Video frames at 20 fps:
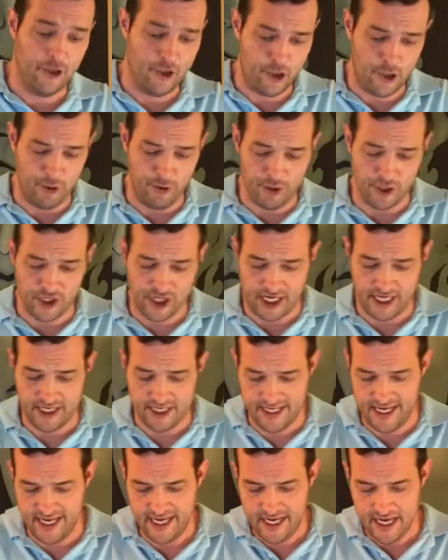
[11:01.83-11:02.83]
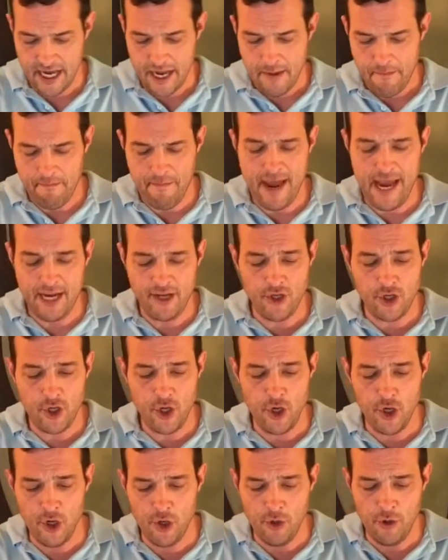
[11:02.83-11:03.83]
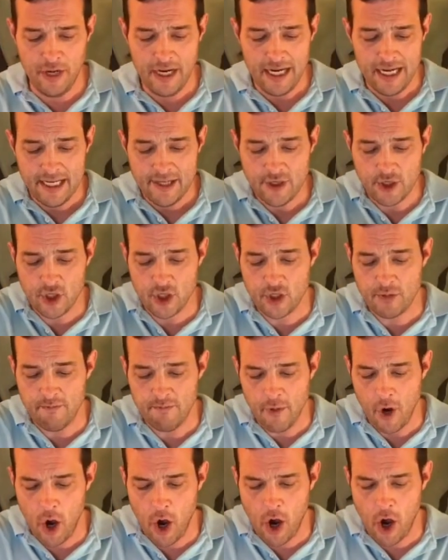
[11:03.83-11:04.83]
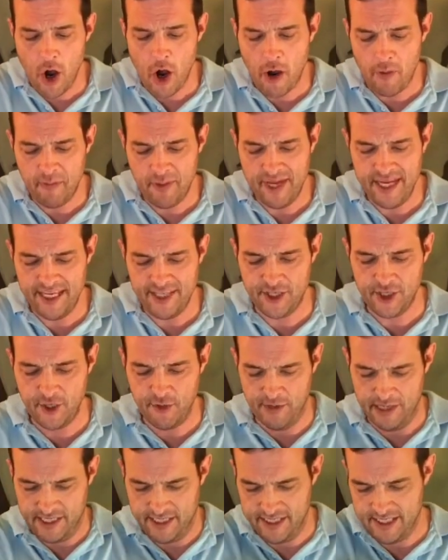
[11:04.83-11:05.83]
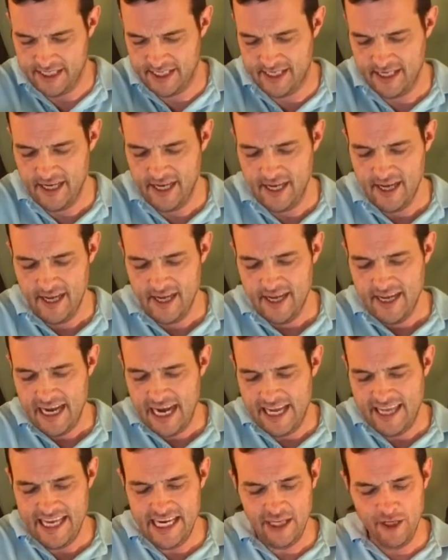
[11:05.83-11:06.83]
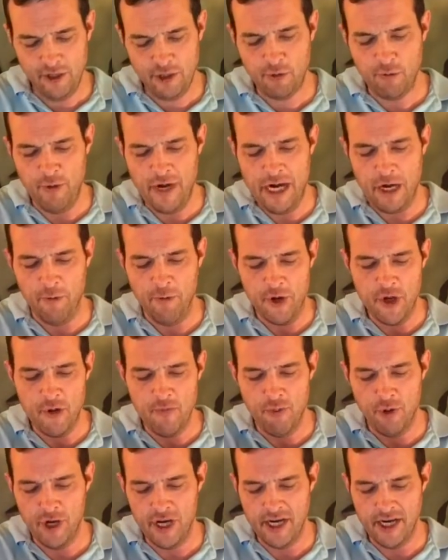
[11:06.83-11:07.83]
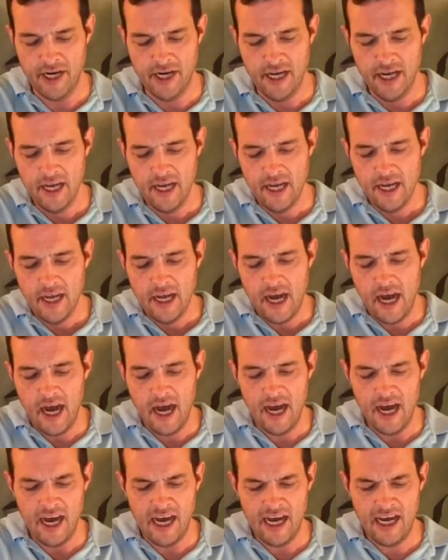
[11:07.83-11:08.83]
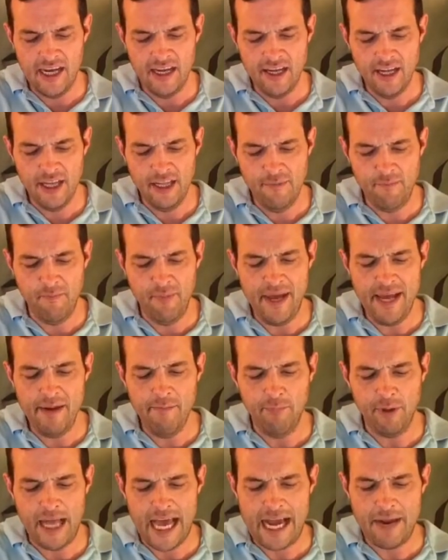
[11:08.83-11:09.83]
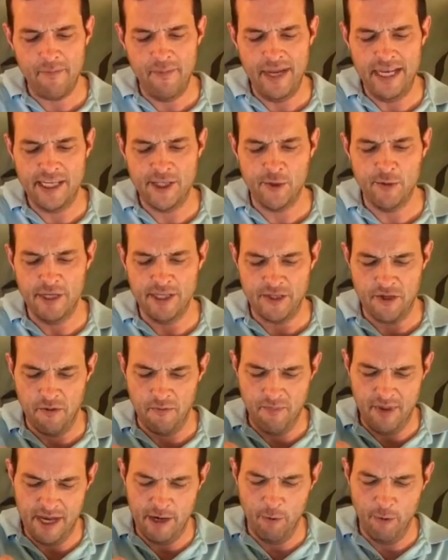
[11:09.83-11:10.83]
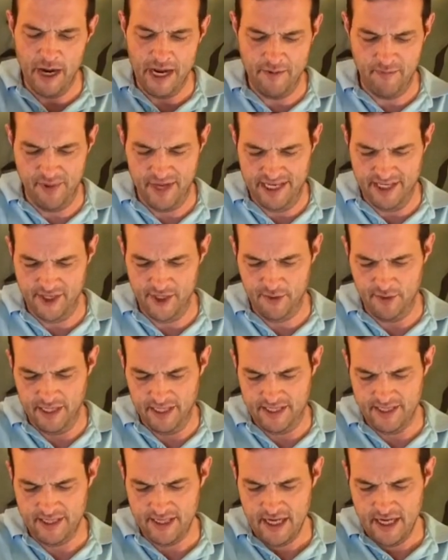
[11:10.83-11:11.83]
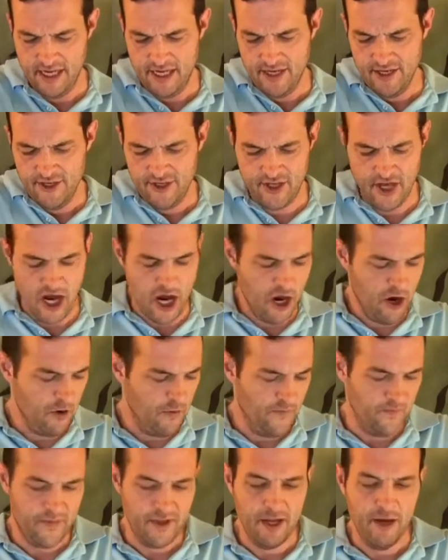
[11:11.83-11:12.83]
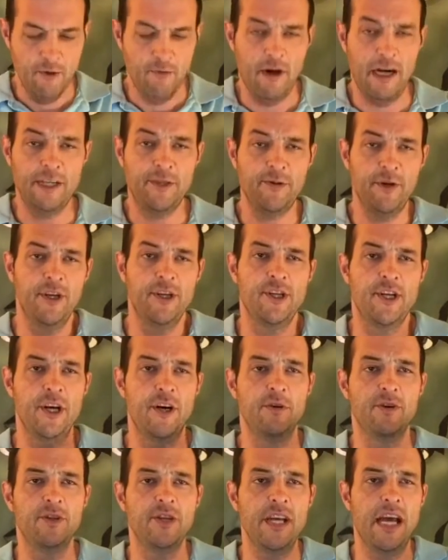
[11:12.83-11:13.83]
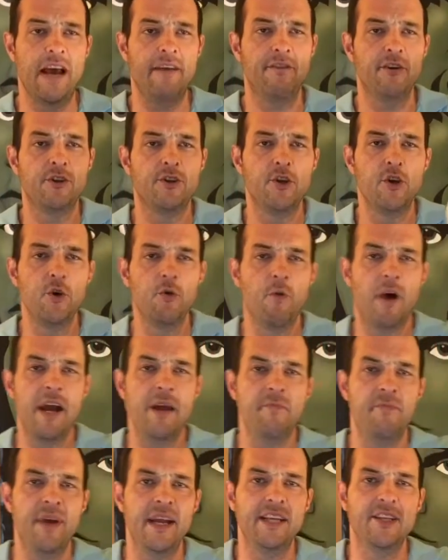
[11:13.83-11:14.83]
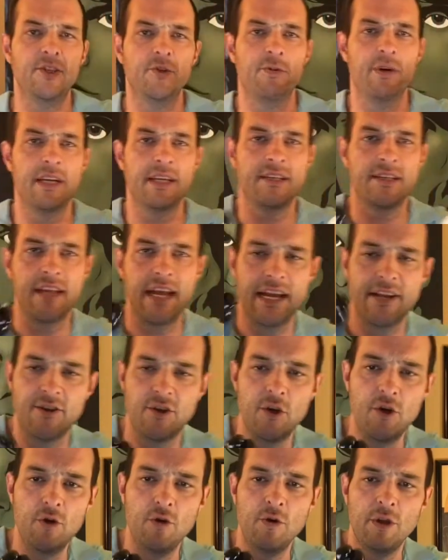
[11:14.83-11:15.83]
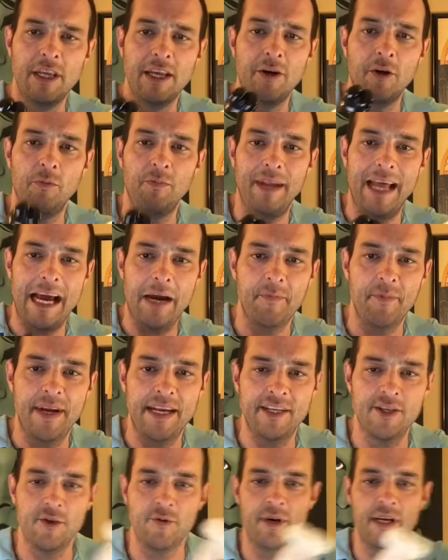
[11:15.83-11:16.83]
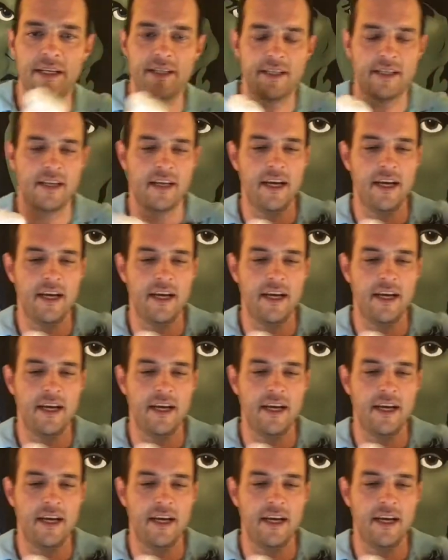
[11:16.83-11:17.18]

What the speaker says: 260, make 2 small pinch twists. I think it looks weird when you put big black pinch twists on big white pinch twists. So, watch what we're gonna do. So you have your 2 white pinch twists and 2 little black pinch twists.